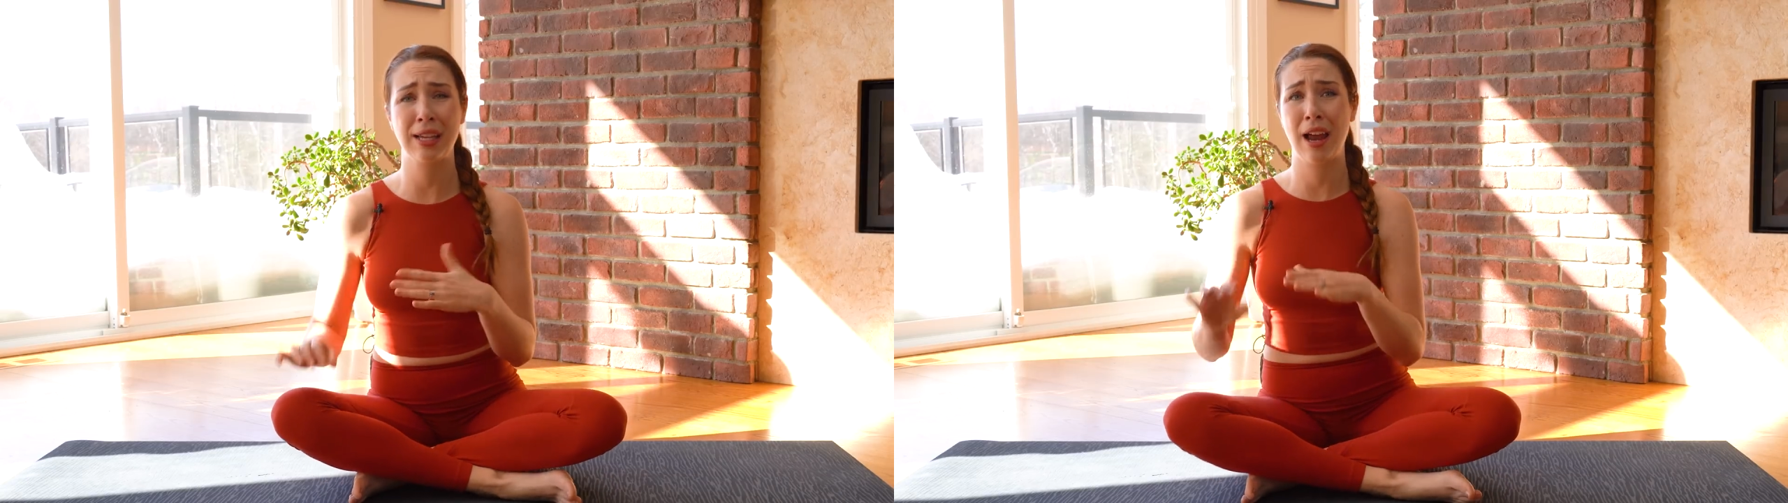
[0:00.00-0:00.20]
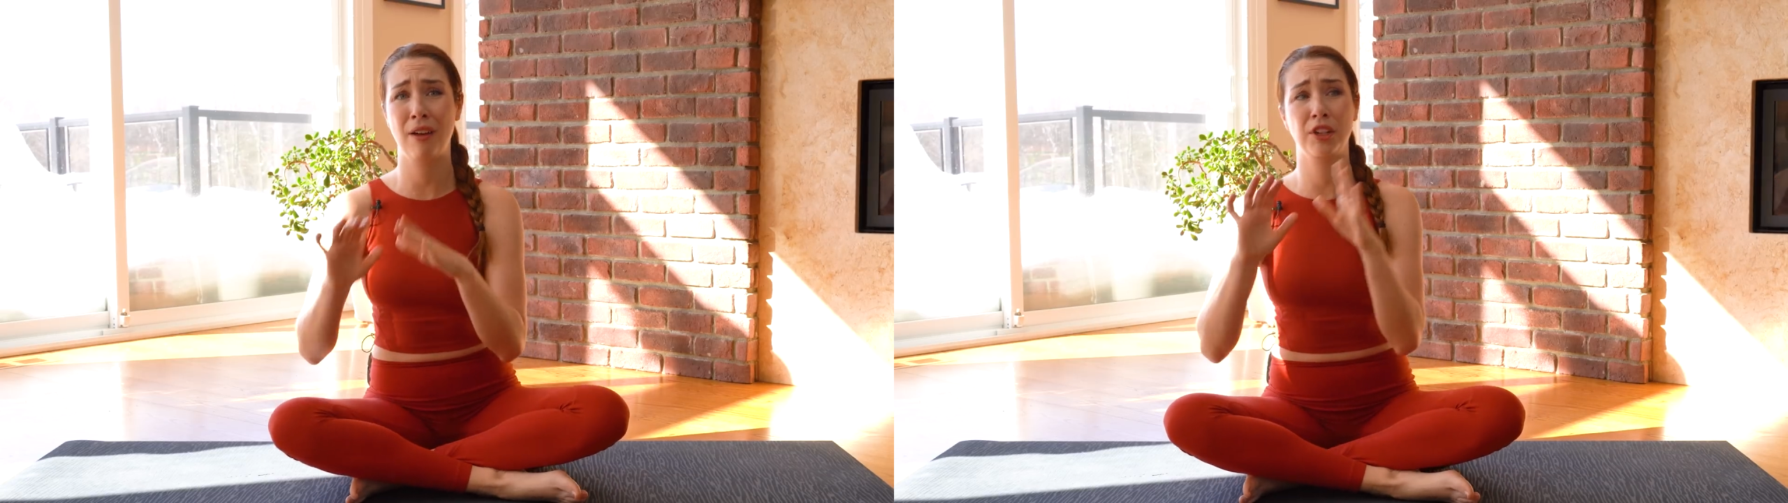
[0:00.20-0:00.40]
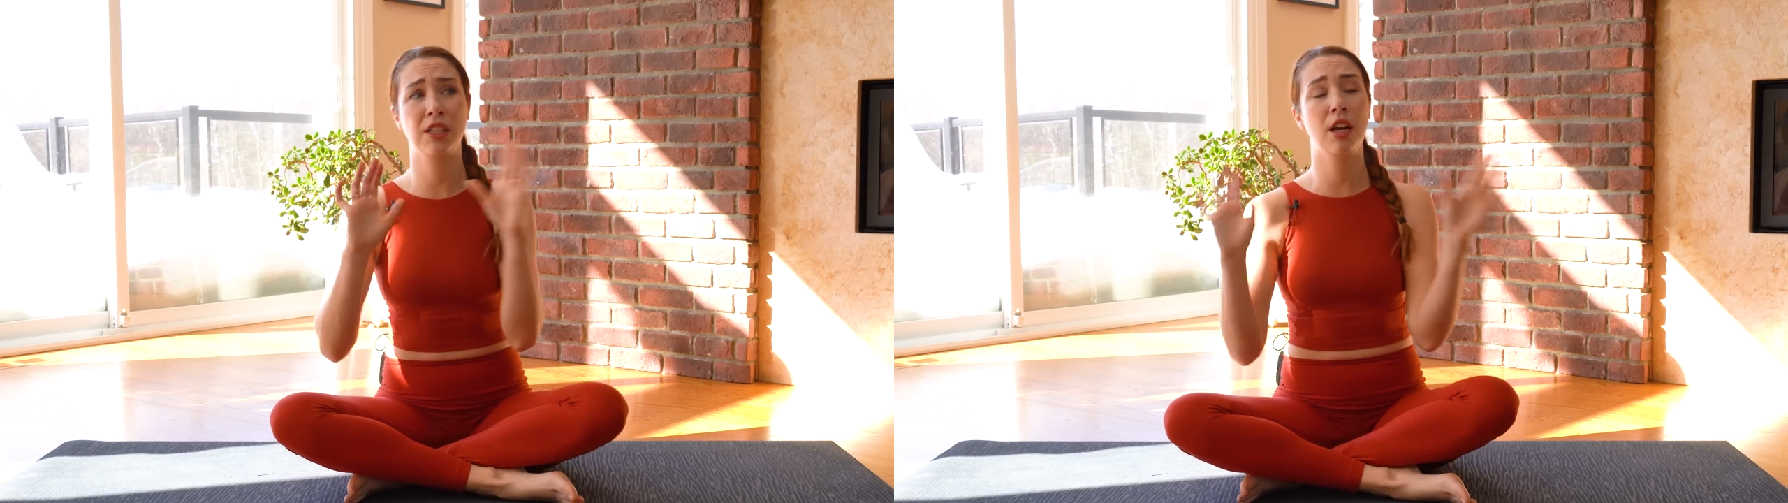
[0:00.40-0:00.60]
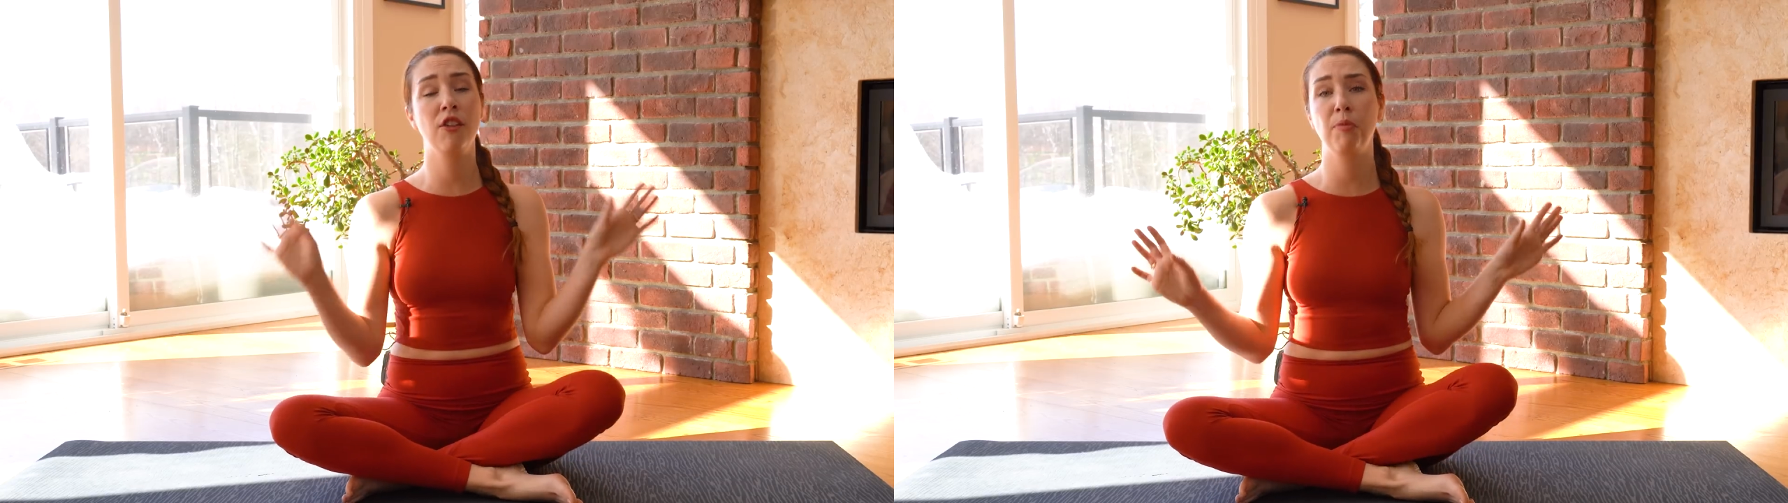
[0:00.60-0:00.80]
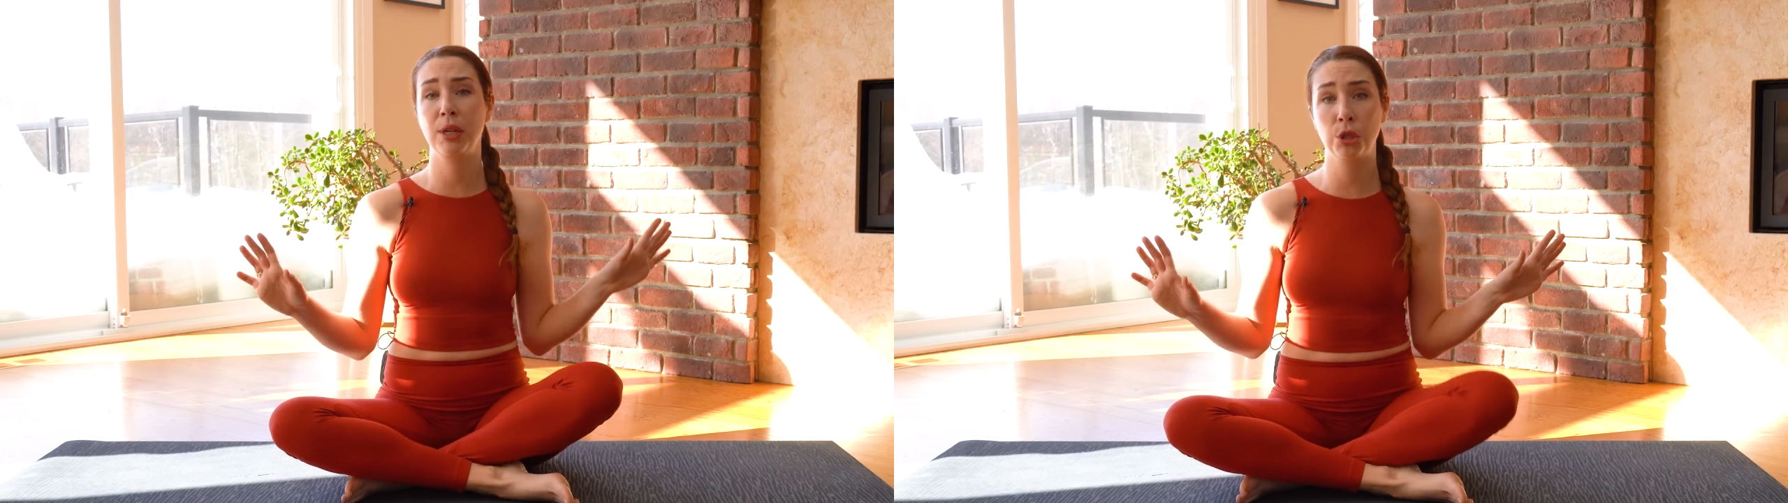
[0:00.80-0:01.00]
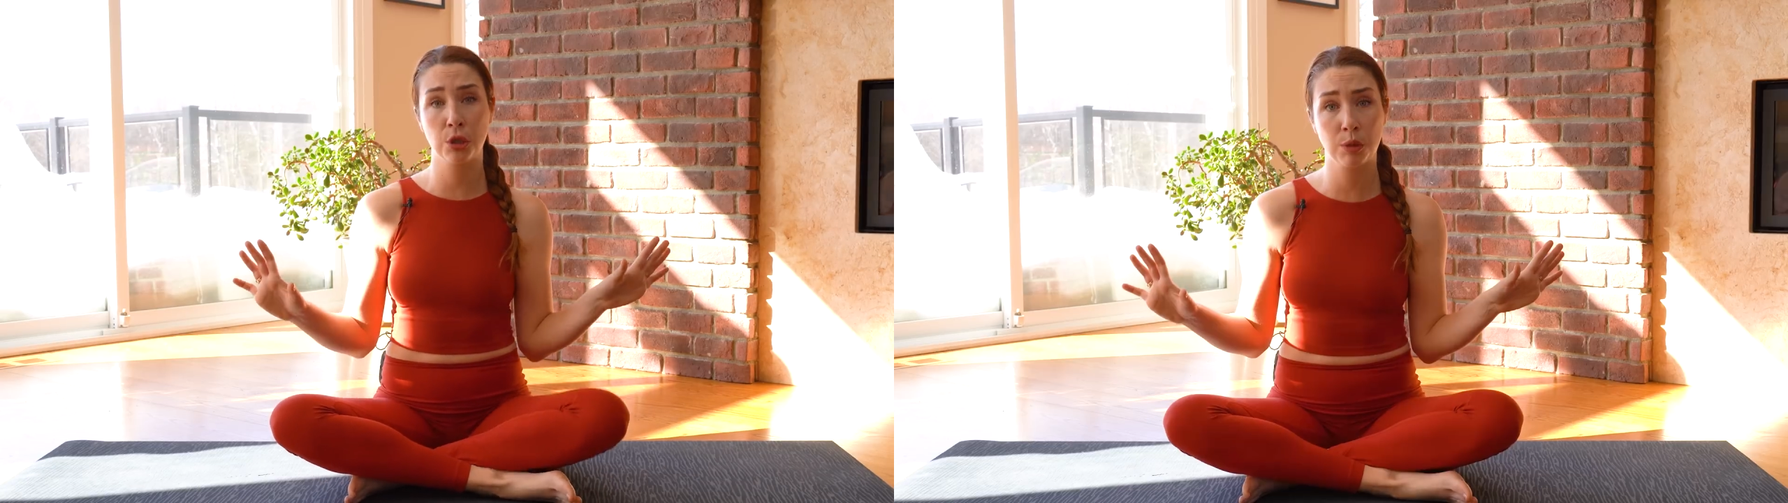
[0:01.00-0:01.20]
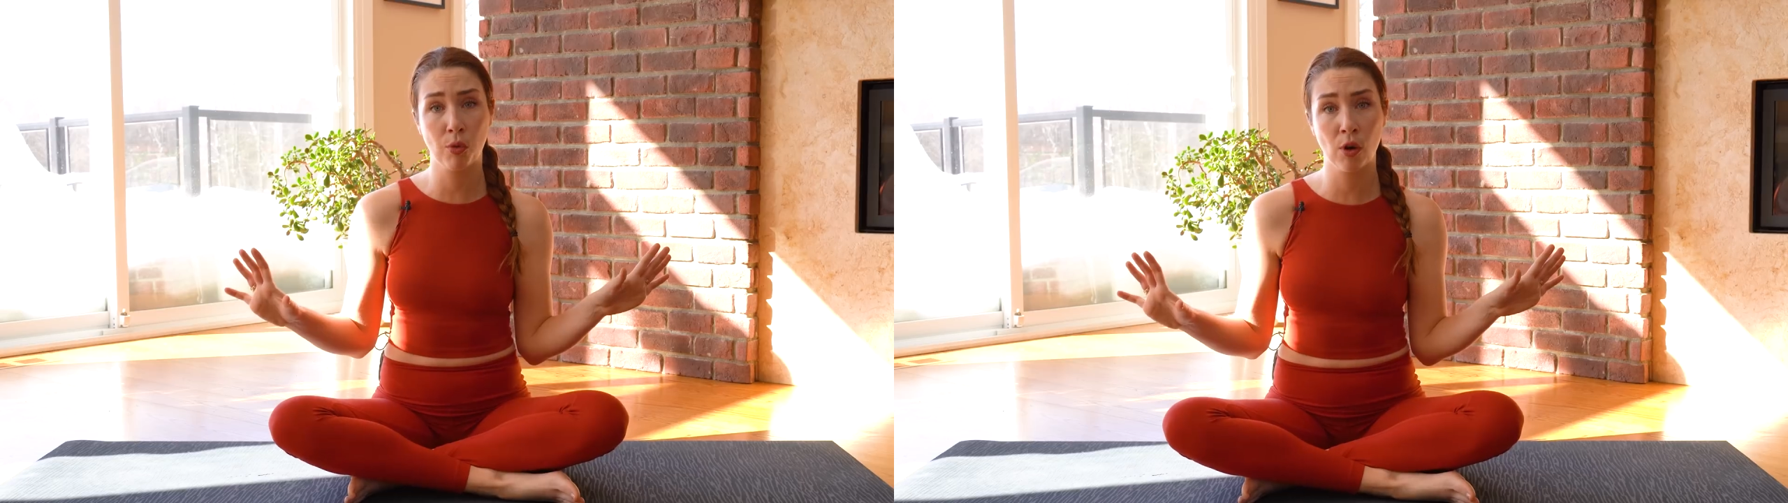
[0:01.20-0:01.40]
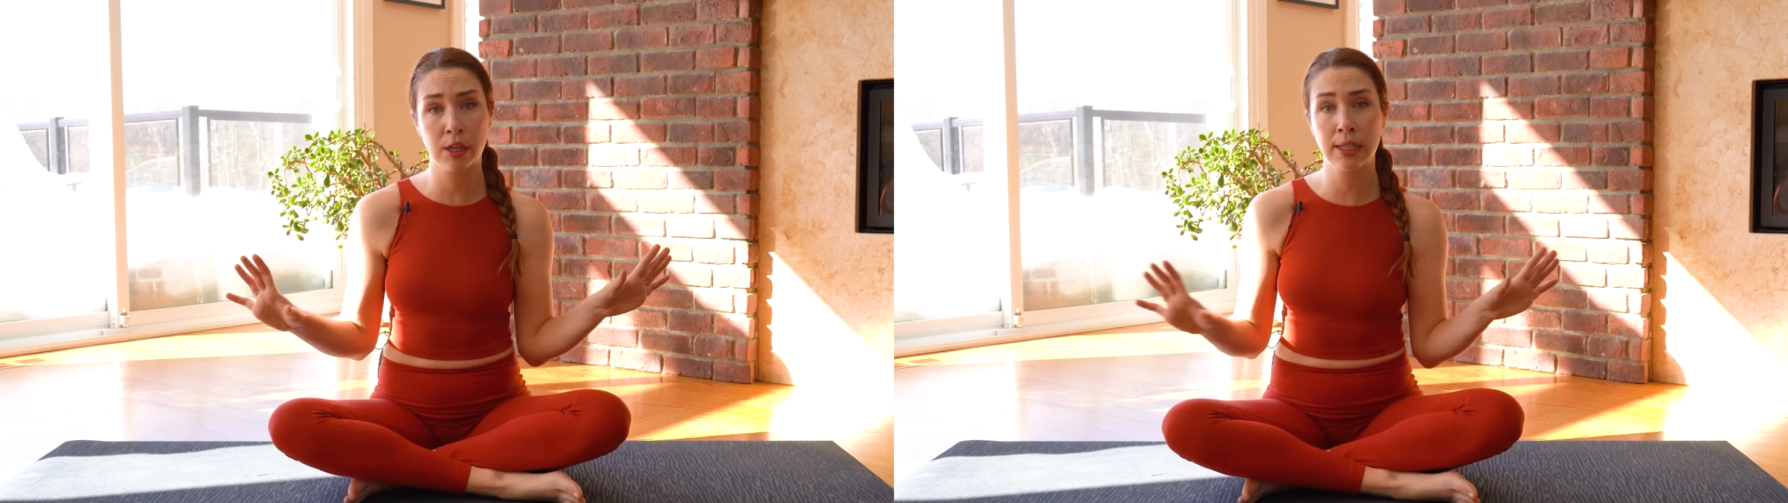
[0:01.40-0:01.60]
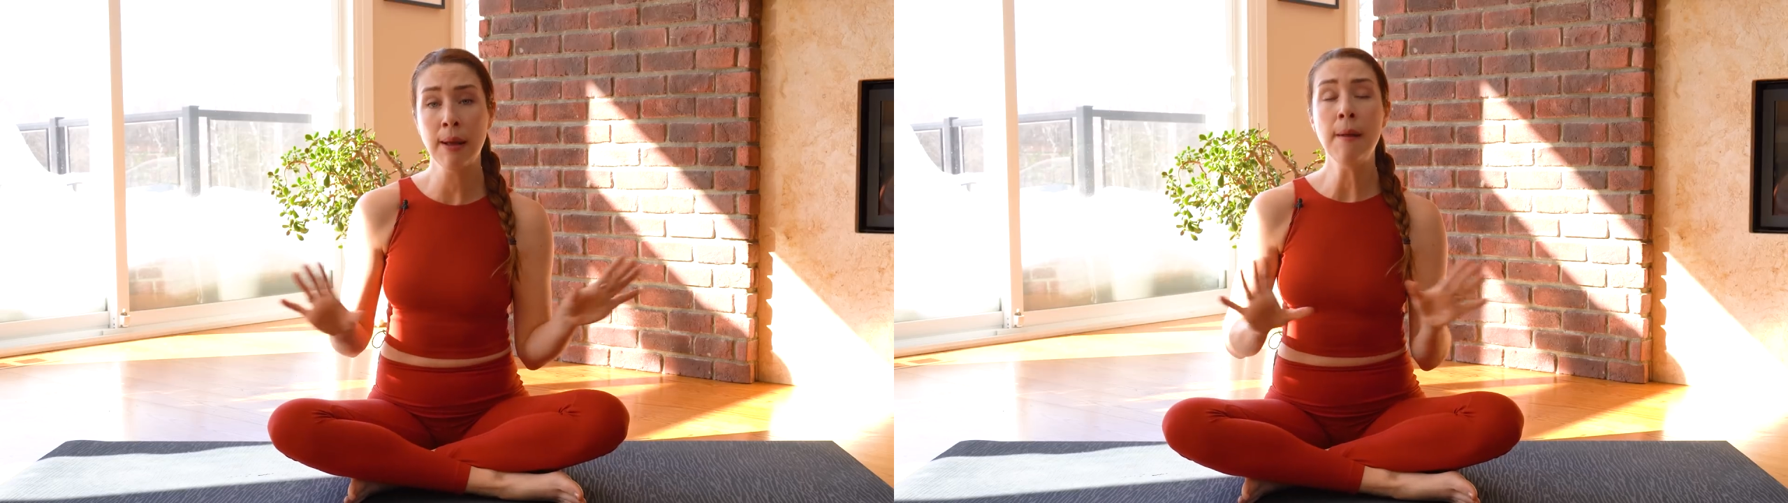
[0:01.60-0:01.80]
I have a ton of Pinterest boards